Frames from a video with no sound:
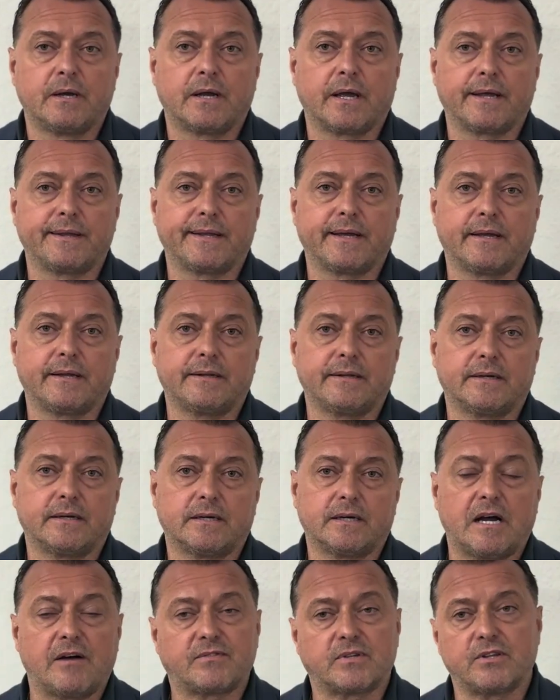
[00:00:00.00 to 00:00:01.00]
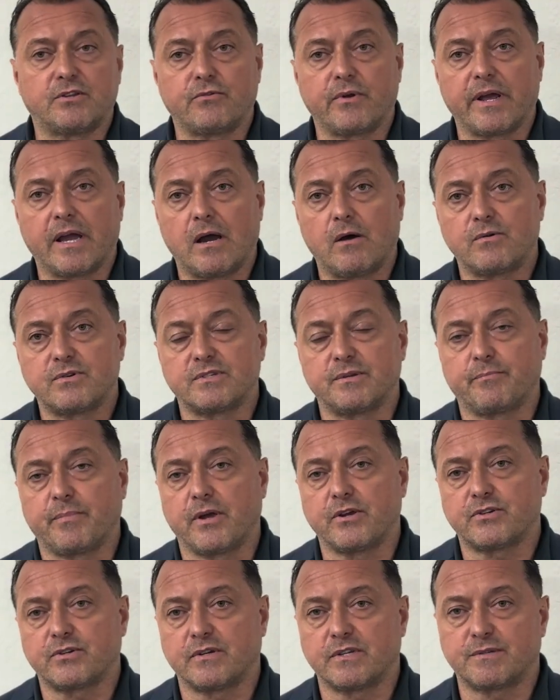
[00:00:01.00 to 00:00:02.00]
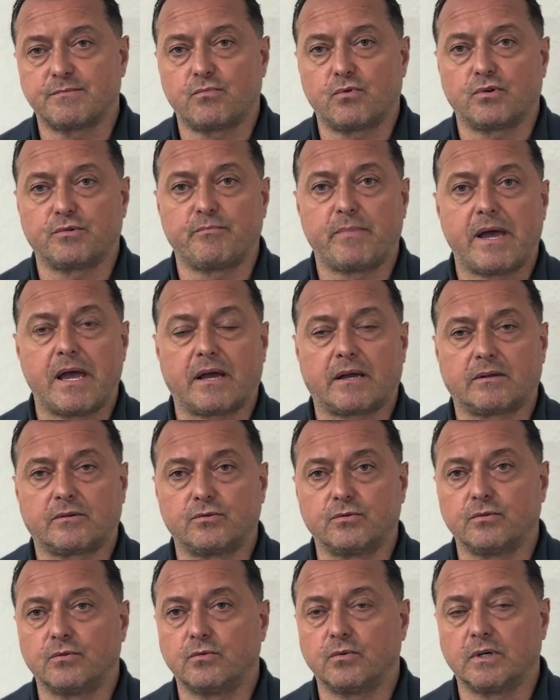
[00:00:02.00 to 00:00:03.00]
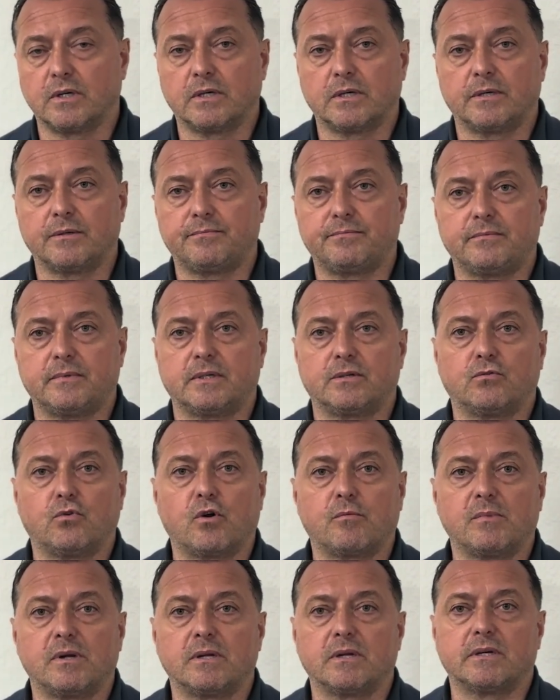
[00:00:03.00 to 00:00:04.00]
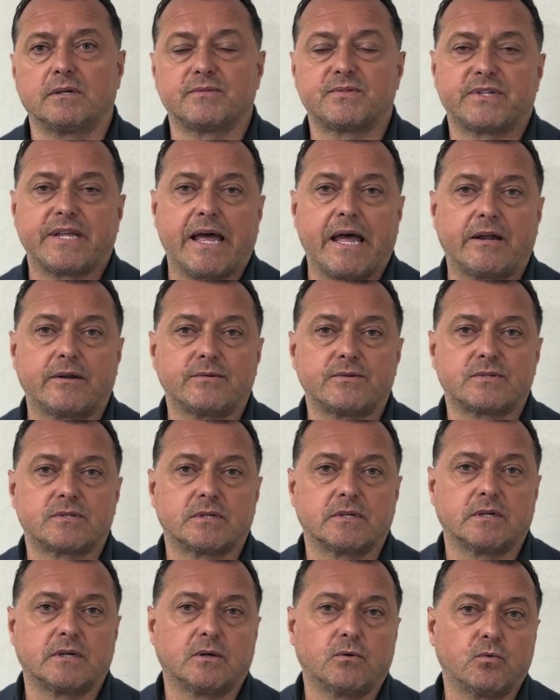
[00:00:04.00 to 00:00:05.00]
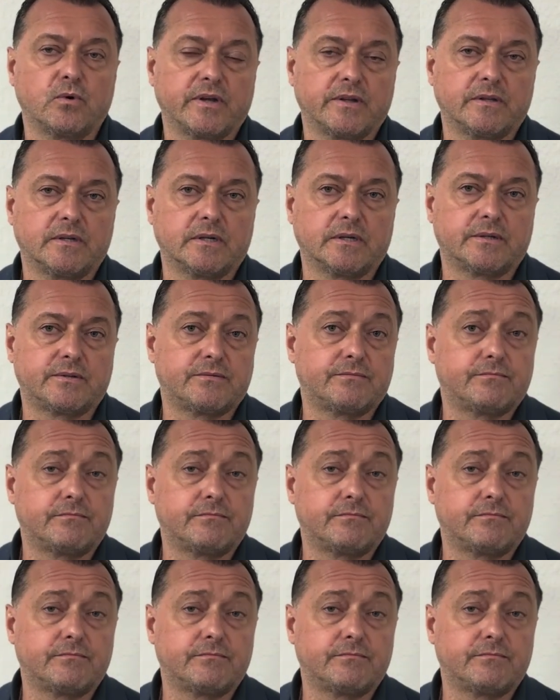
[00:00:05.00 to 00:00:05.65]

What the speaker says: And then after 3 hours, the patient is brought back to a normal status with the